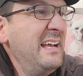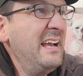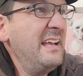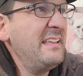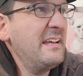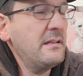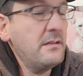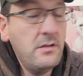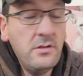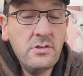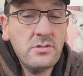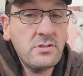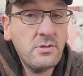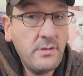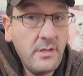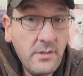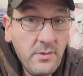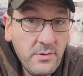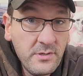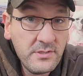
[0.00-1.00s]
And then,
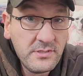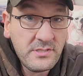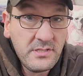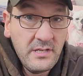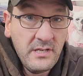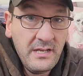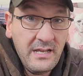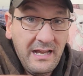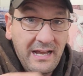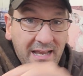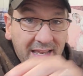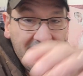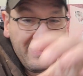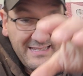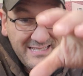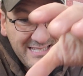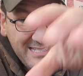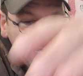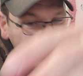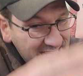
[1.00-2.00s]
so in other words, out of
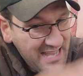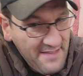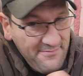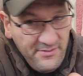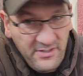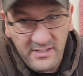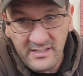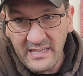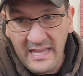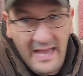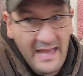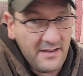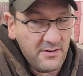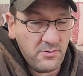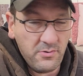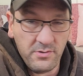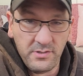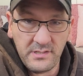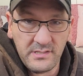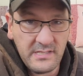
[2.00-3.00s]
the seven
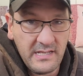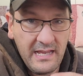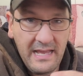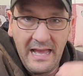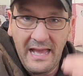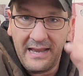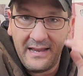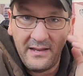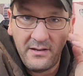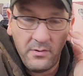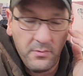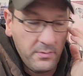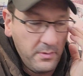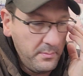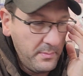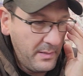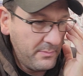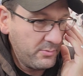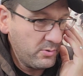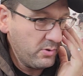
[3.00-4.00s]
categories they had, I don't
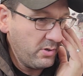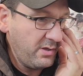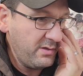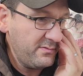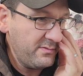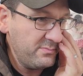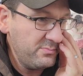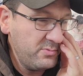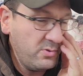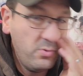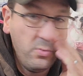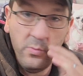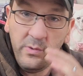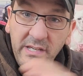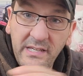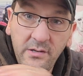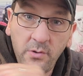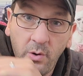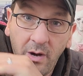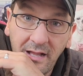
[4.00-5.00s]
remember all of them,
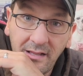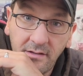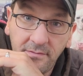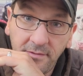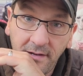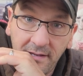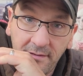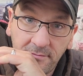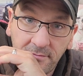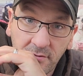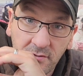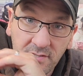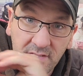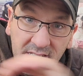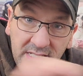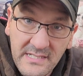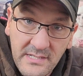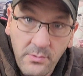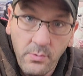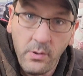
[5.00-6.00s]
we qualify for
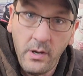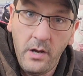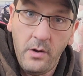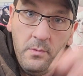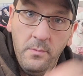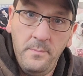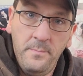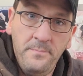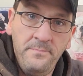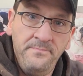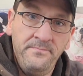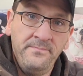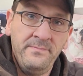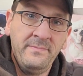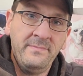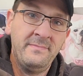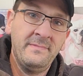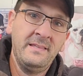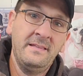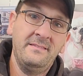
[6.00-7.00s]
zero.
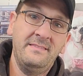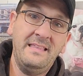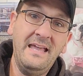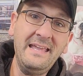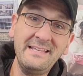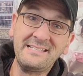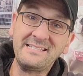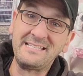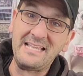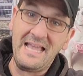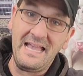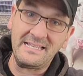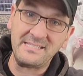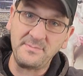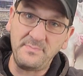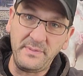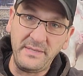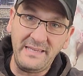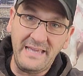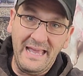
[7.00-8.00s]
Thanks,
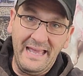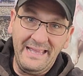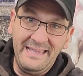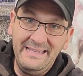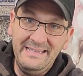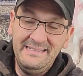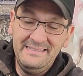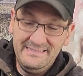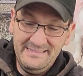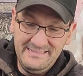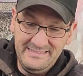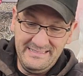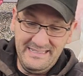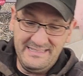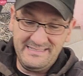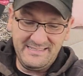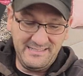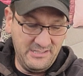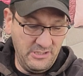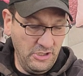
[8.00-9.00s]
SBA.
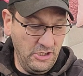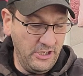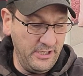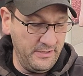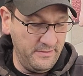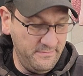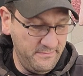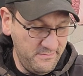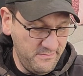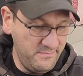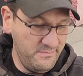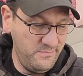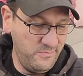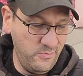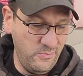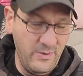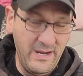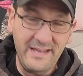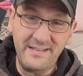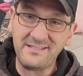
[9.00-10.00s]
That's good.
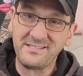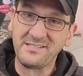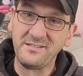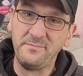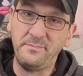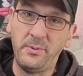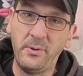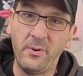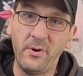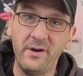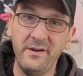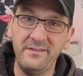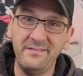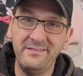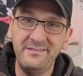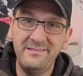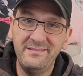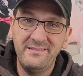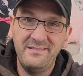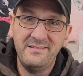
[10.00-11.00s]
Way to
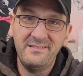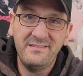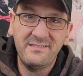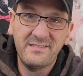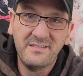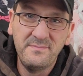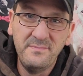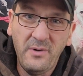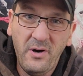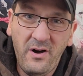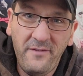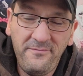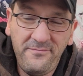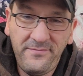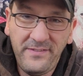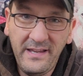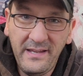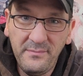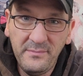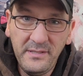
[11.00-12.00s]
support the
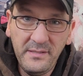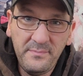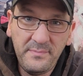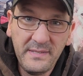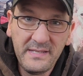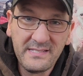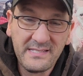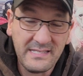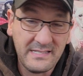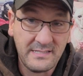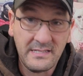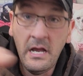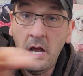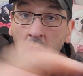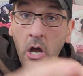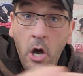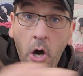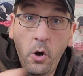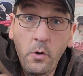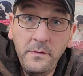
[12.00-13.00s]
small family business.
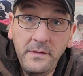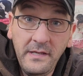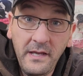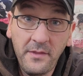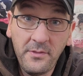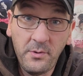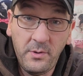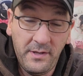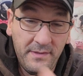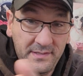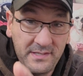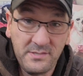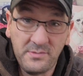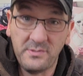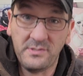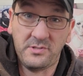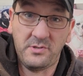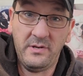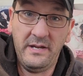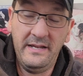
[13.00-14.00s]
Oh, the other one, this
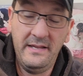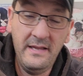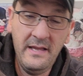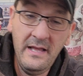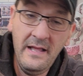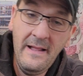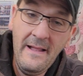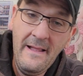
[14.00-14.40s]
was great.